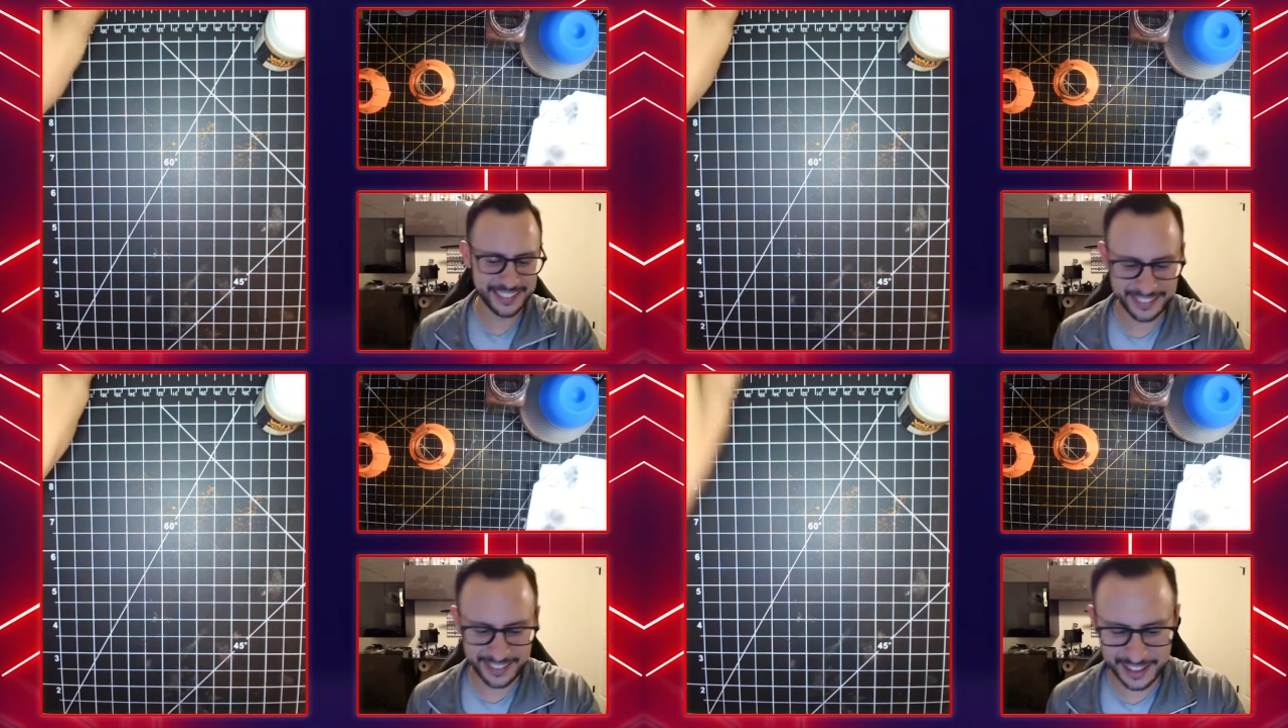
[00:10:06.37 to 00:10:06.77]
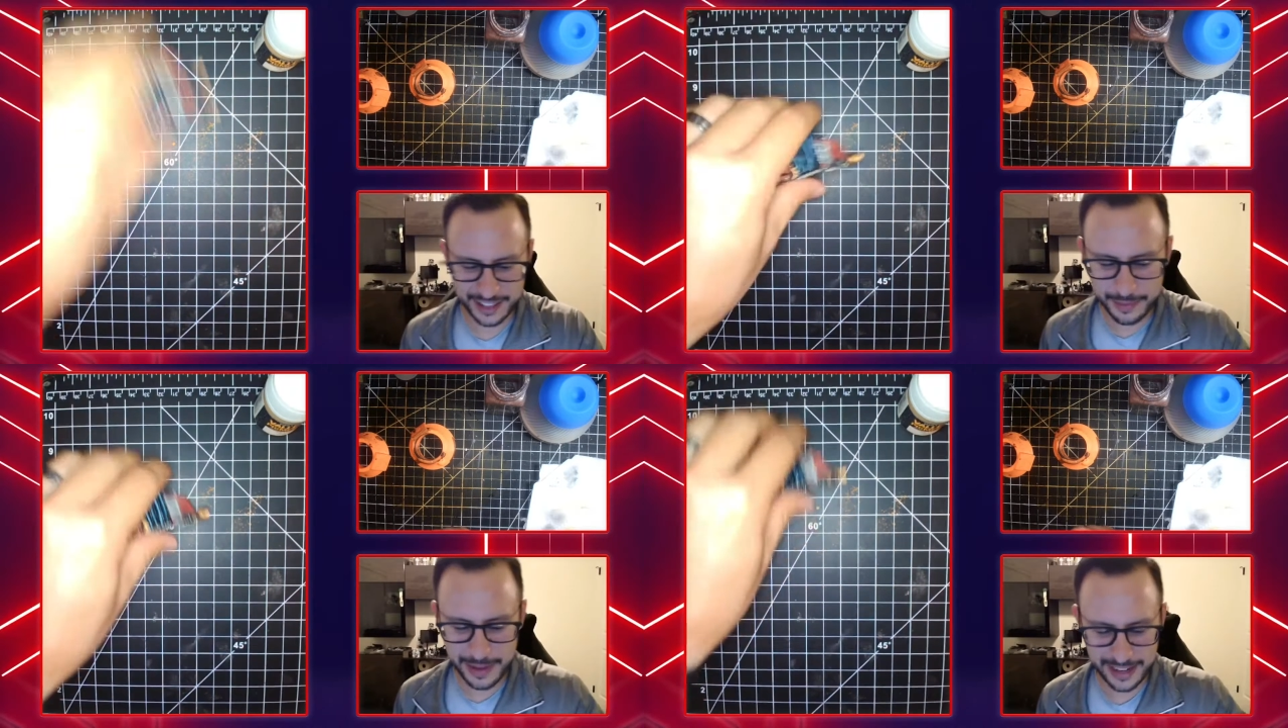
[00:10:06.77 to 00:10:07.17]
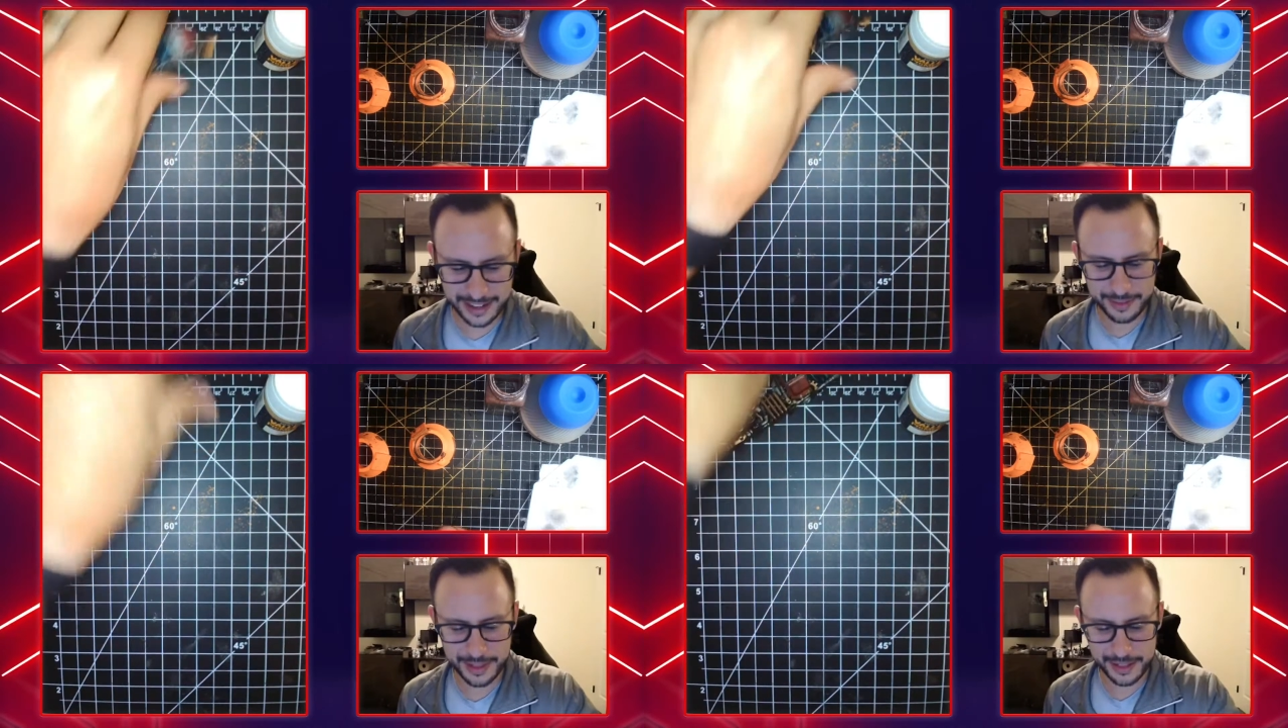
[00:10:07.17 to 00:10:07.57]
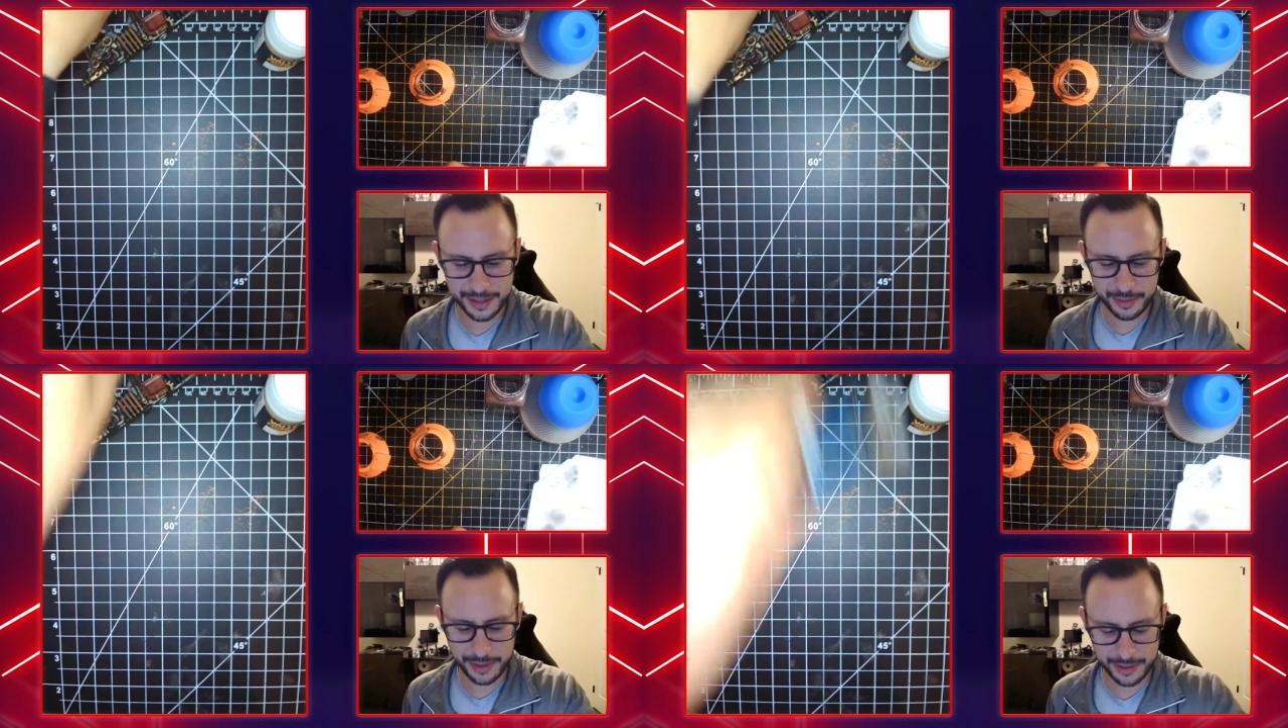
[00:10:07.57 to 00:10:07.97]
We're going to go back and I'm going to do
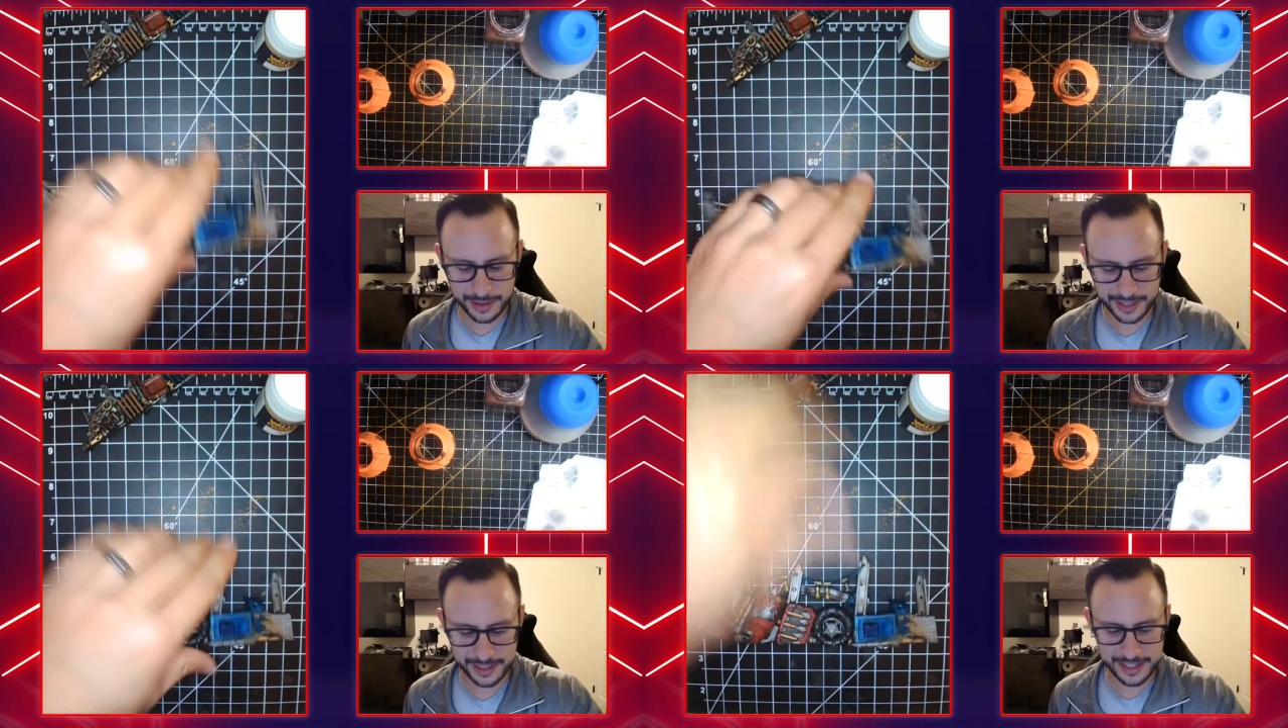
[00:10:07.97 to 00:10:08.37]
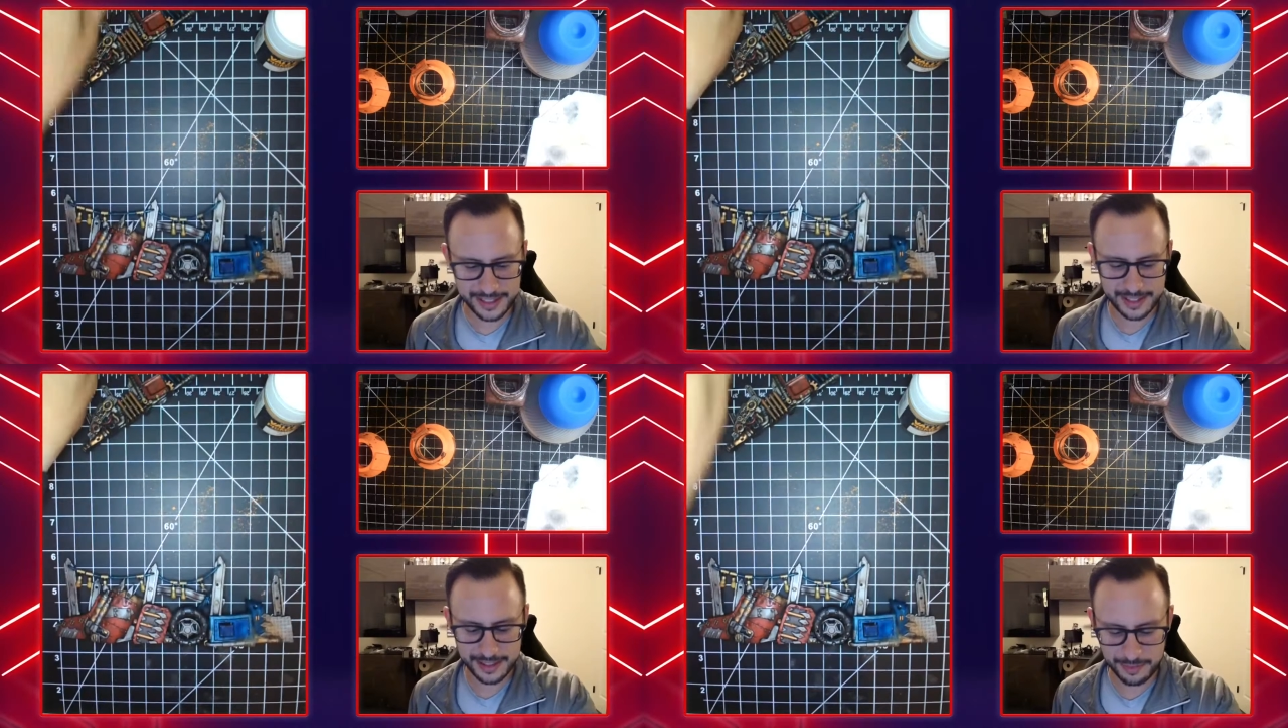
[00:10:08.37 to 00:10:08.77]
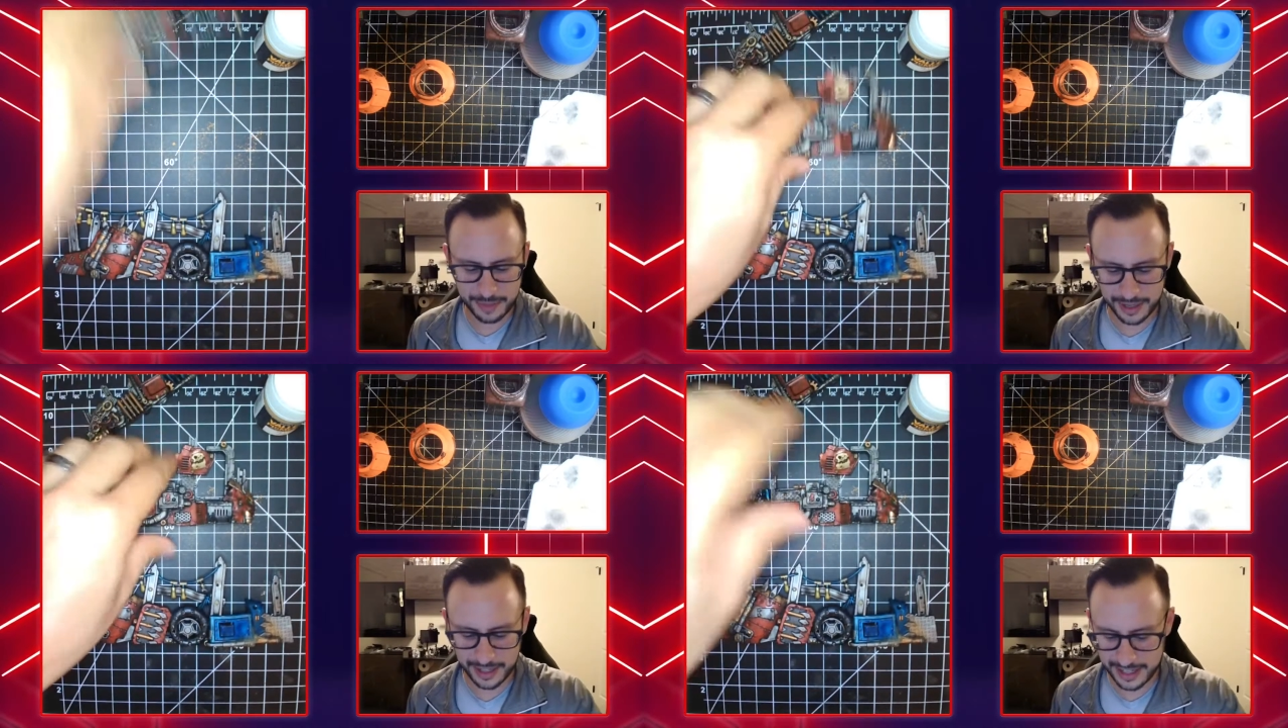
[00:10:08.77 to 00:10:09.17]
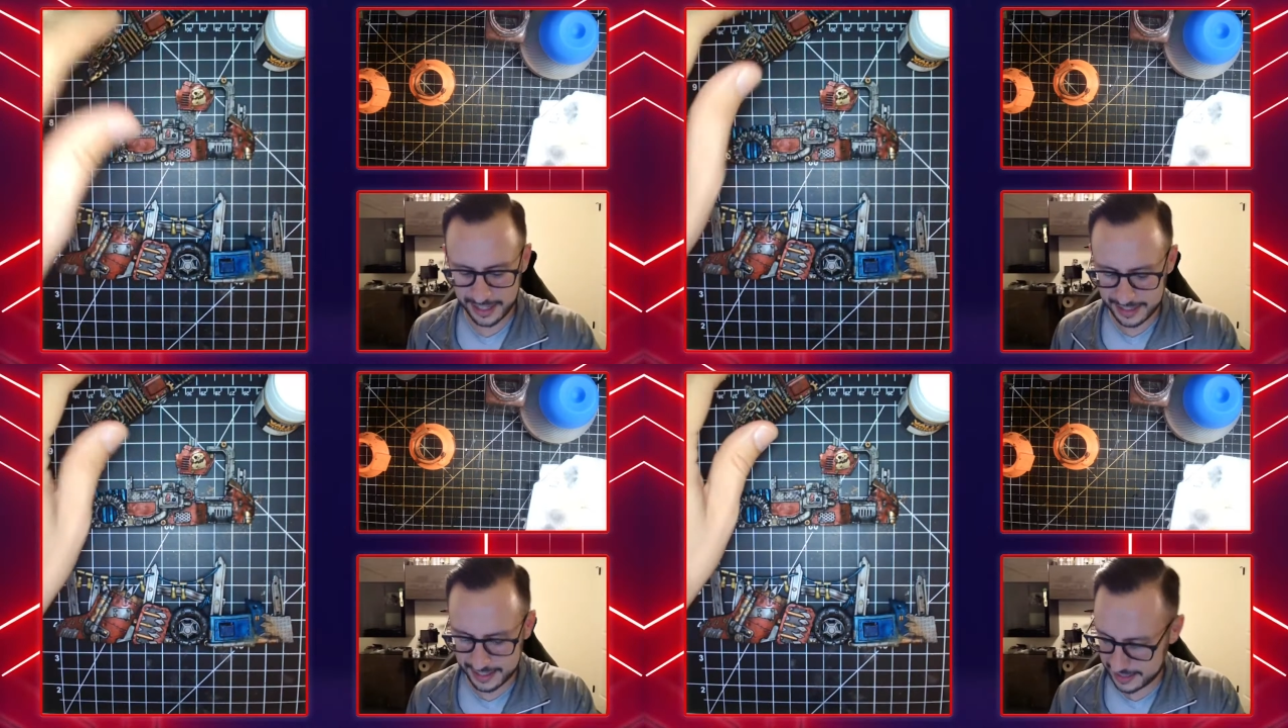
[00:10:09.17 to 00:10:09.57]
the weathering on these
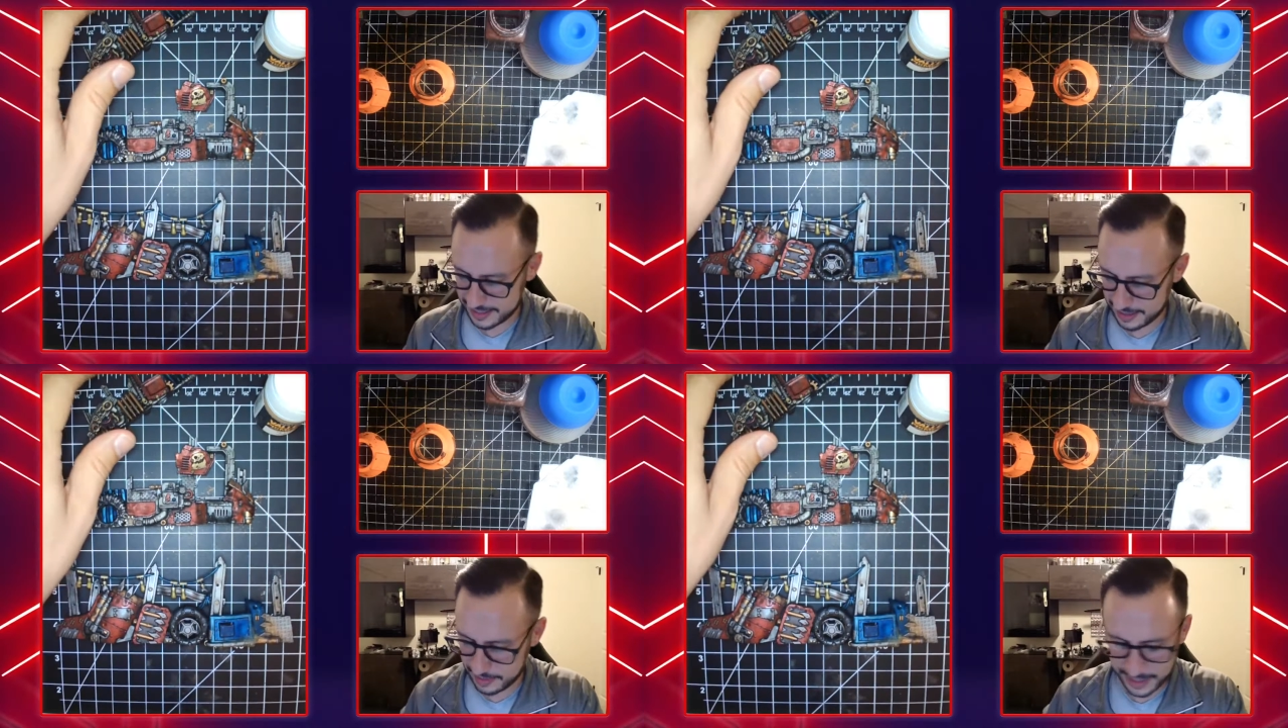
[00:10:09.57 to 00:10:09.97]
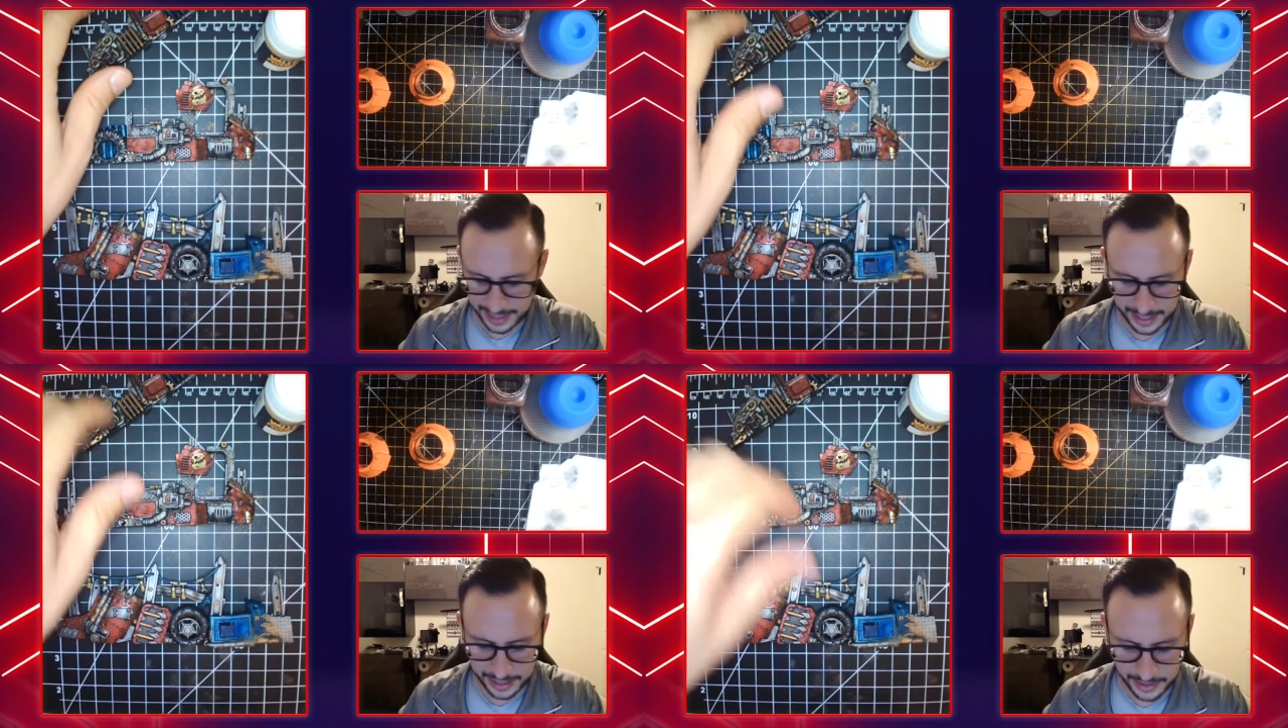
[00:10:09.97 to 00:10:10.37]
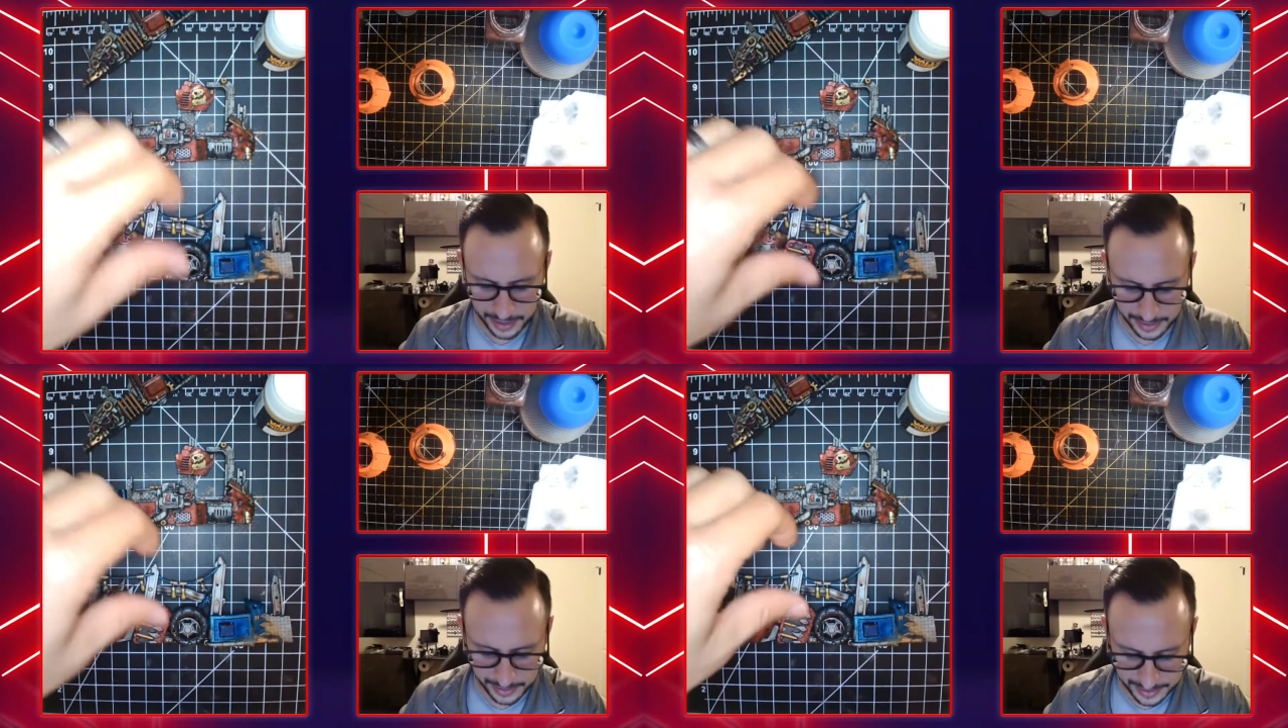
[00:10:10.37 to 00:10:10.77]
barricades the way that I know how.